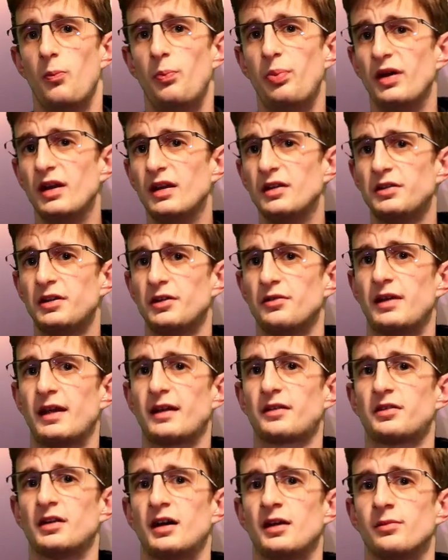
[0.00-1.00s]
But until
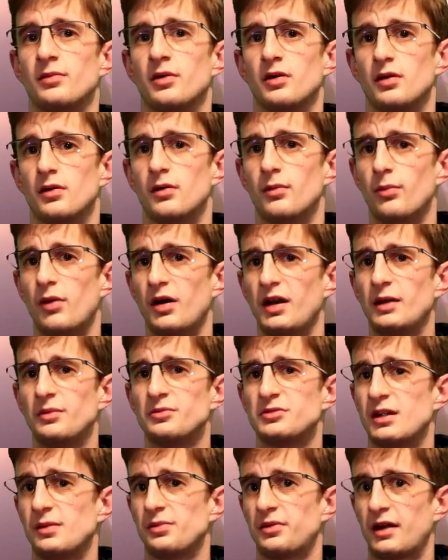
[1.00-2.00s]
next time, my
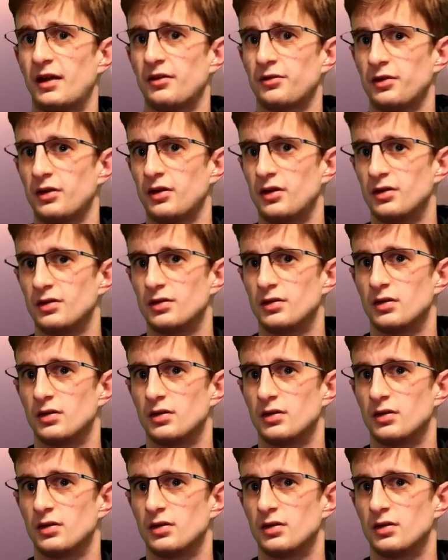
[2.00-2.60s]
name's James Townsend,